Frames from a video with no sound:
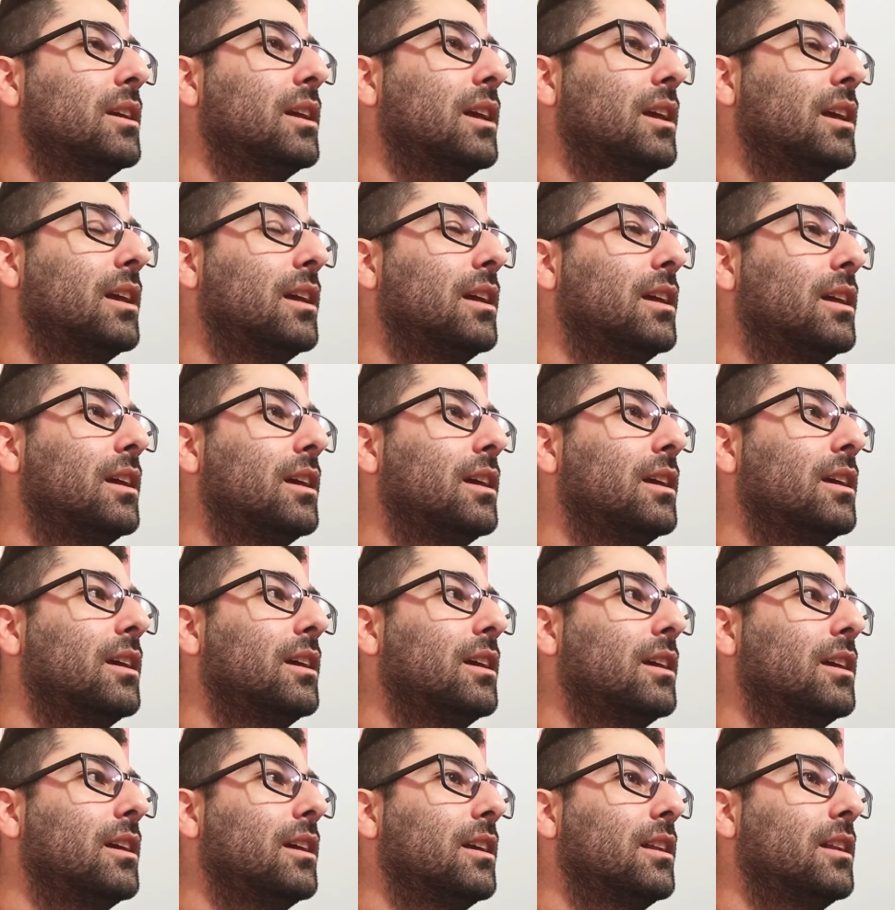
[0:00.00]

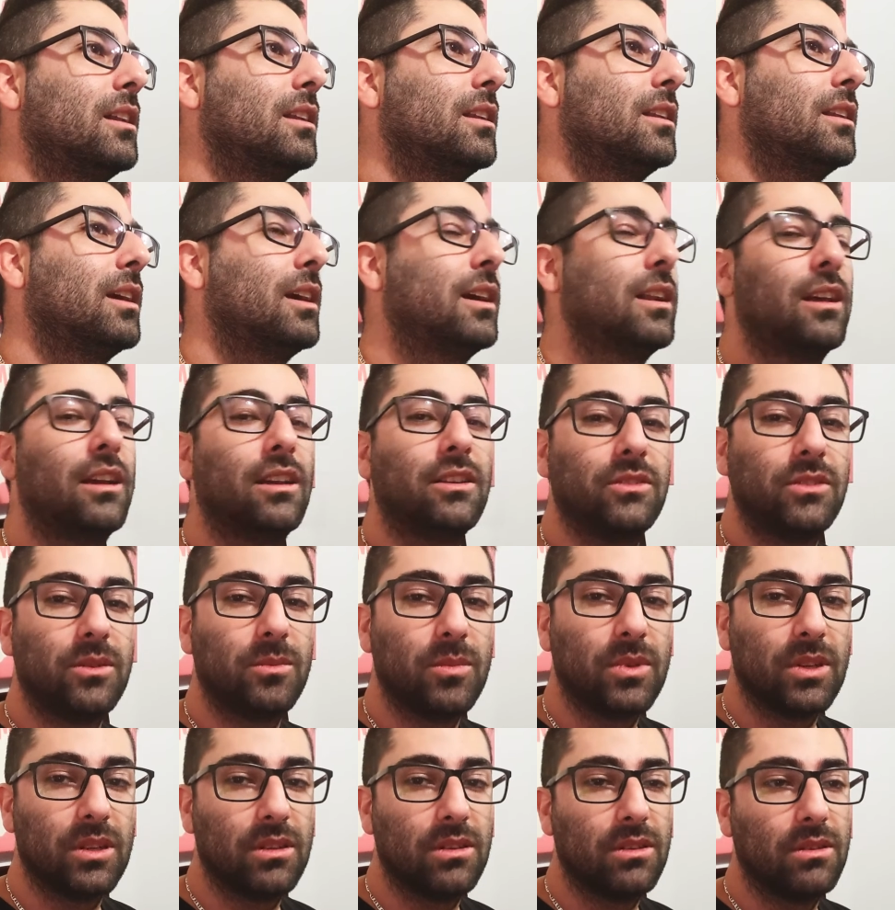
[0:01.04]
And I had ice cream
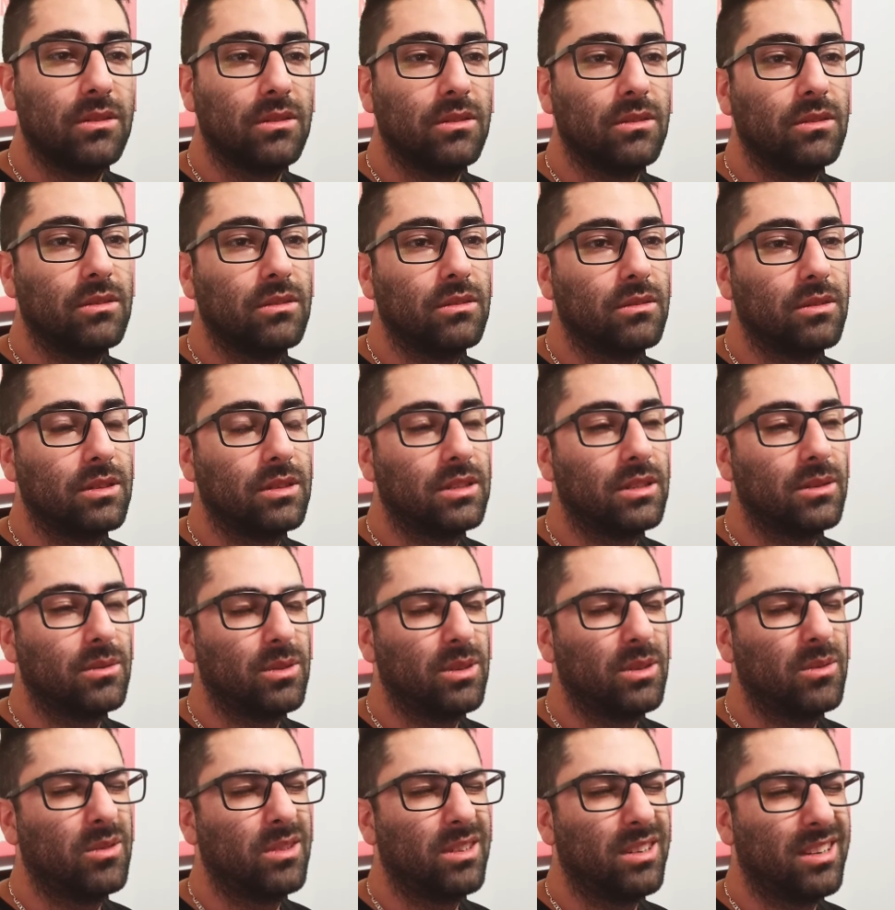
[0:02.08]
there too, because I
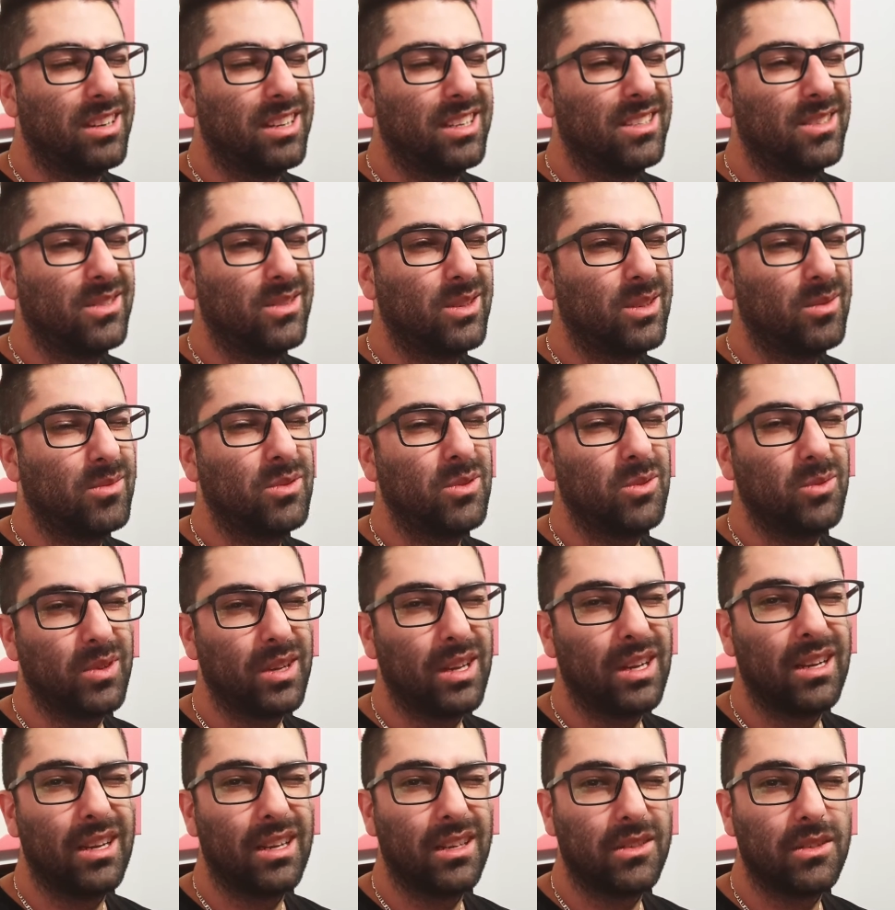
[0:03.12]
really wanted ice cream, so we
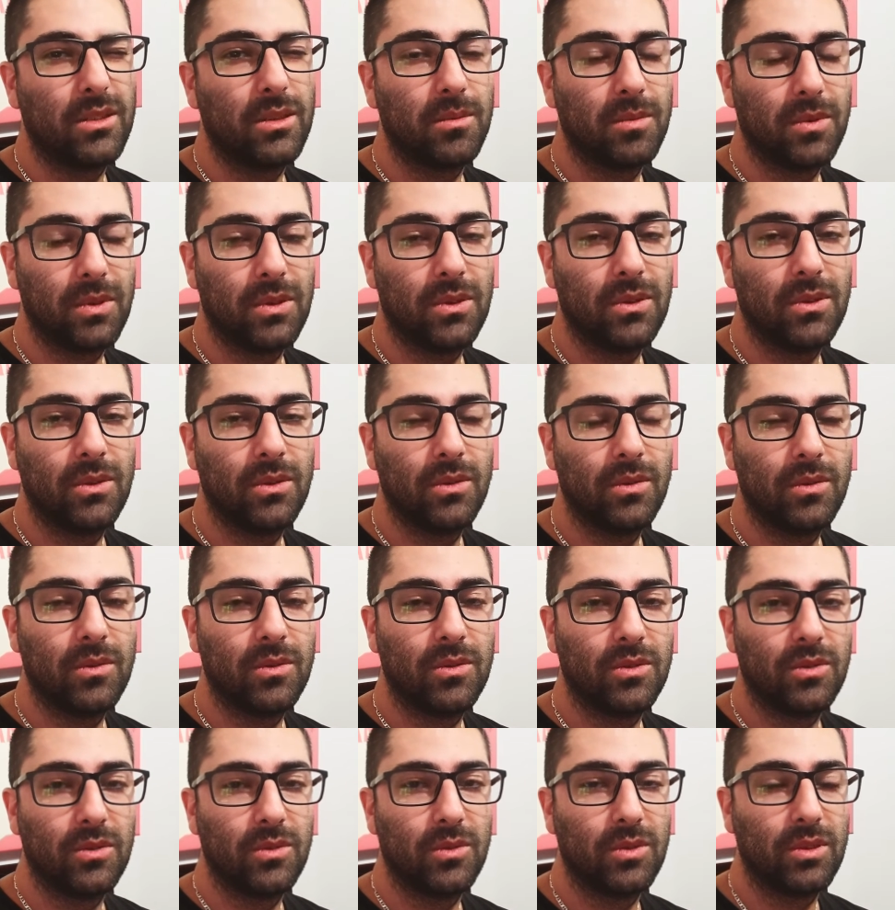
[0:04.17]
had ice cream too,
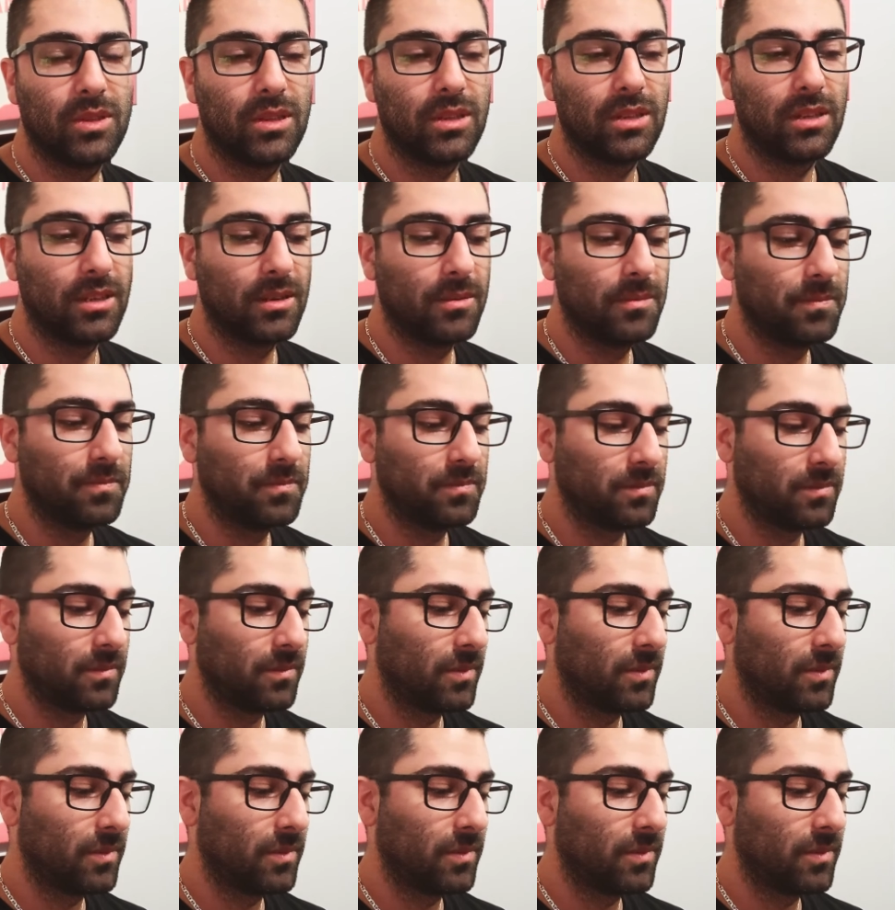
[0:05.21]
which was really good.